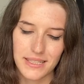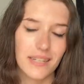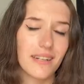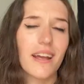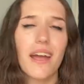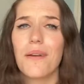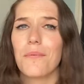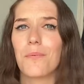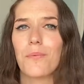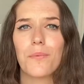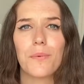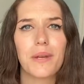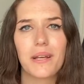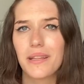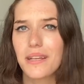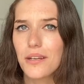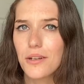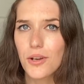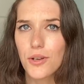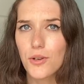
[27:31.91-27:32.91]
And again,
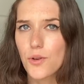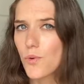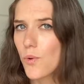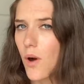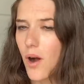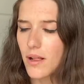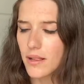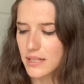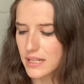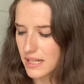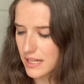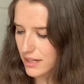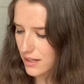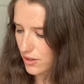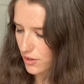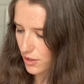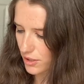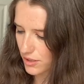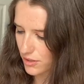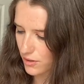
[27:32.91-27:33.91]
really good quality,
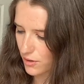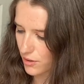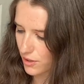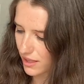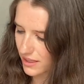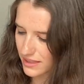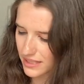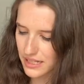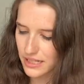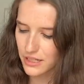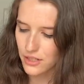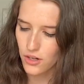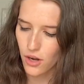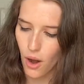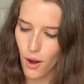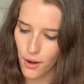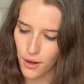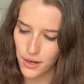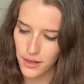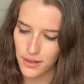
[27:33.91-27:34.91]
good clean
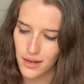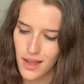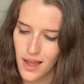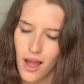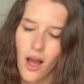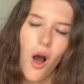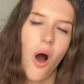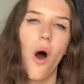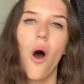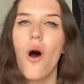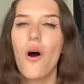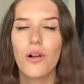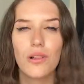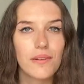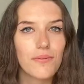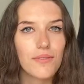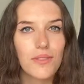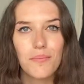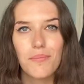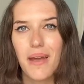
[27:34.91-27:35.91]
cart, all
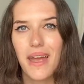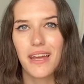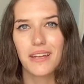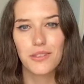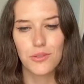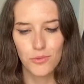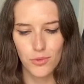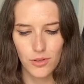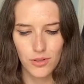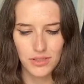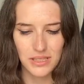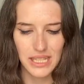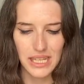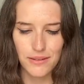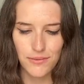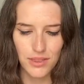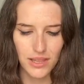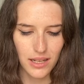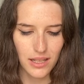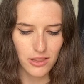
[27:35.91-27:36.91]
of the manuals,
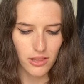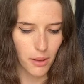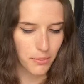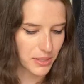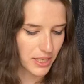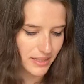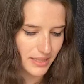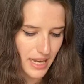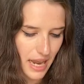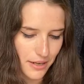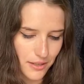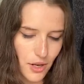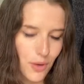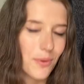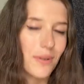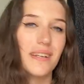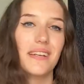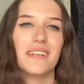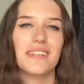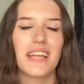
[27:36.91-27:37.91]
even the Club
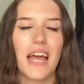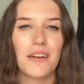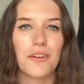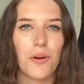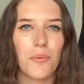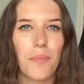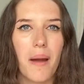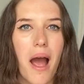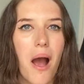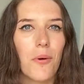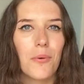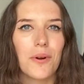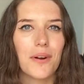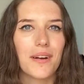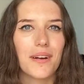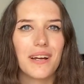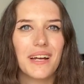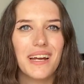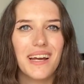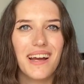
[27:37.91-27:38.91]
Nintendo and Nintendo
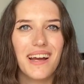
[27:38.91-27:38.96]
Power